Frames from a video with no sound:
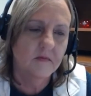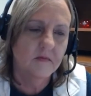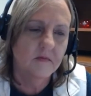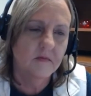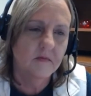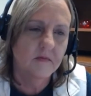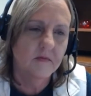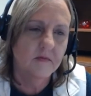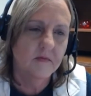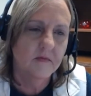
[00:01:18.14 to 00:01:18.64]

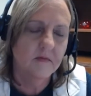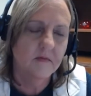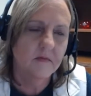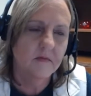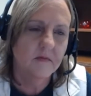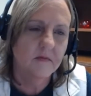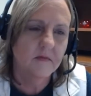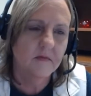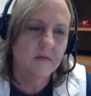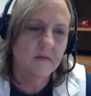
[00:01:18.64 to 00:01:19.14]

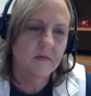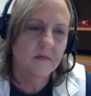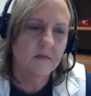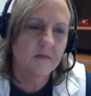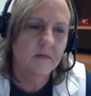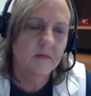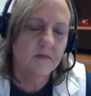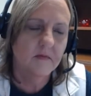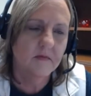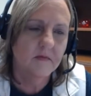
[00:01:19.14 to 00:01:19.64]

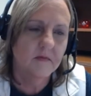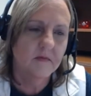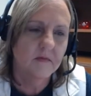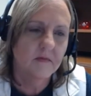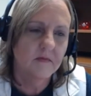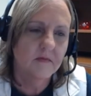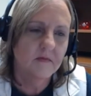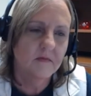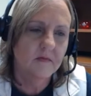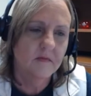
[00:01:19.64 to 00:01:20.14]

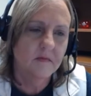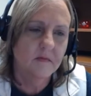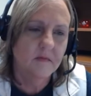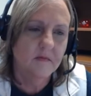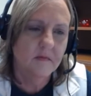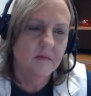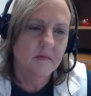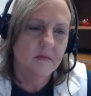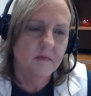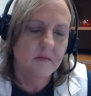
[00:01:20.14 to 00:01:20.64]

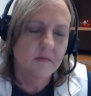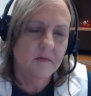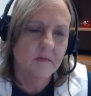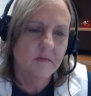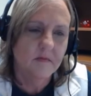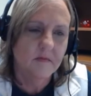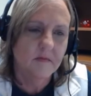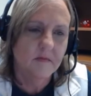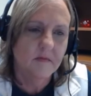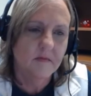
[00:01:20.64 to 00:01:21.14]

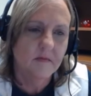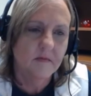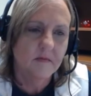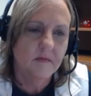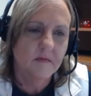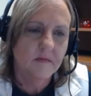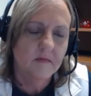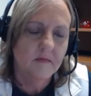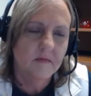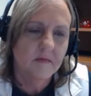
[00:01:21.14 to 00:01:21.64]

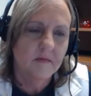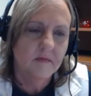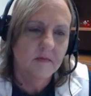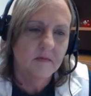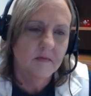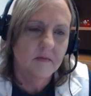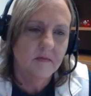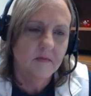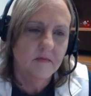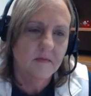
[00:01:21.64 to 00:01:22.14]

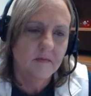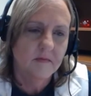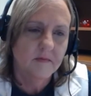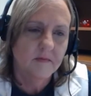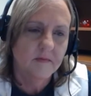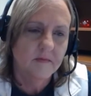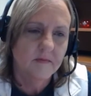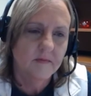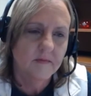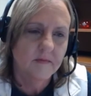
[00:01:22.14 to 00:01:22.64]

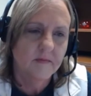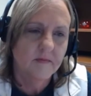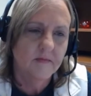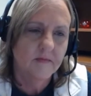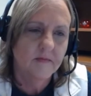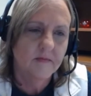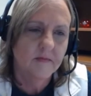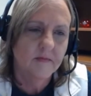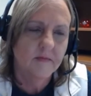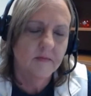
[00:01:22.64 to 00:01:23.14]

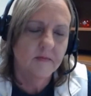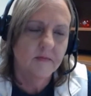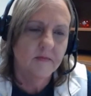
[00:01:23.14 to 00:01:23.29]
The person shown says nothing.